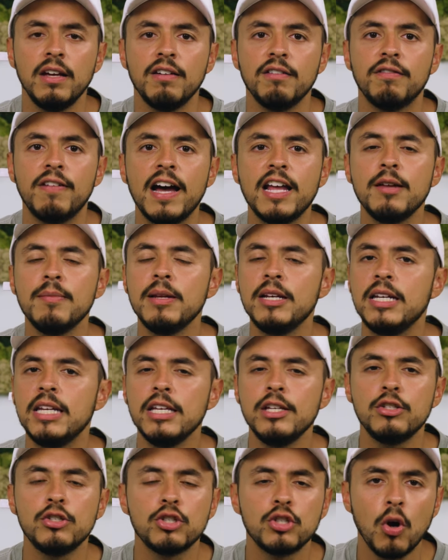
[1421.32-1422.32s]
Vitamin
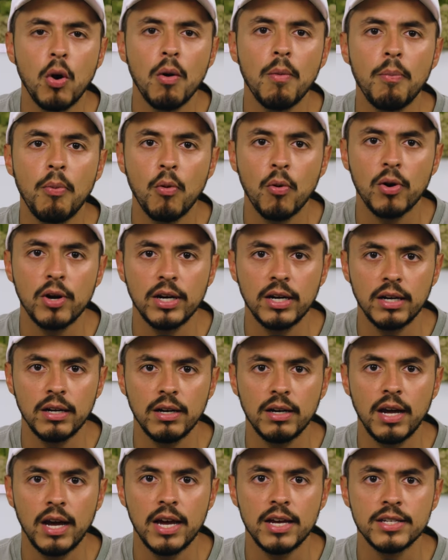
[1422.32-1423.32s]
D is so important
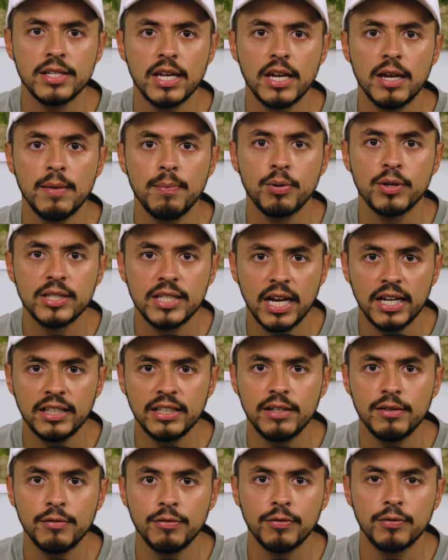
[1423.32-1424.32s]
as a
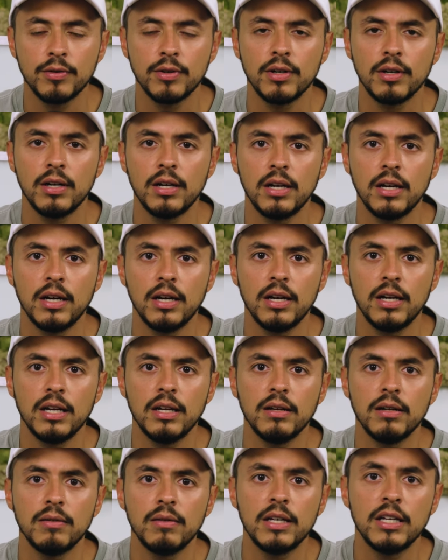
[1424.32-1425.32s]
protective
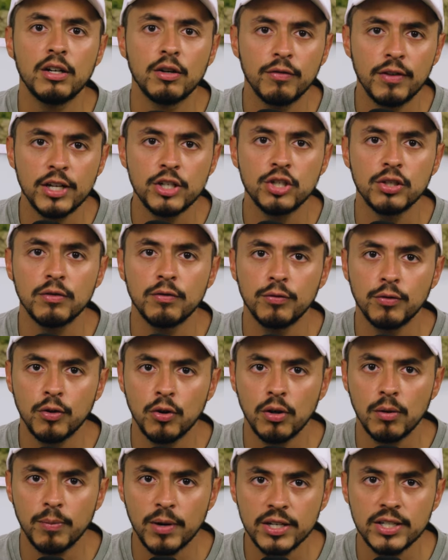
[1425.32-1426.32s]
intervention
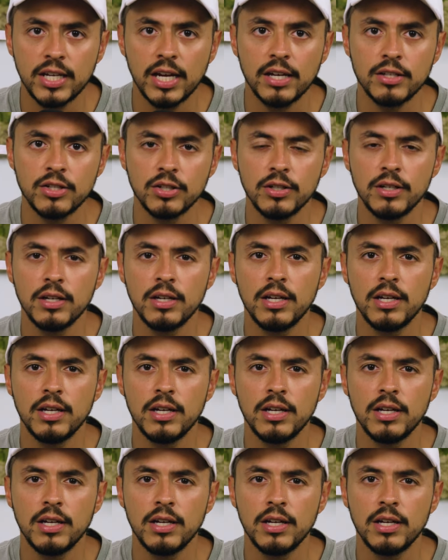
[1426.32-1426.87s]
for breast cancer.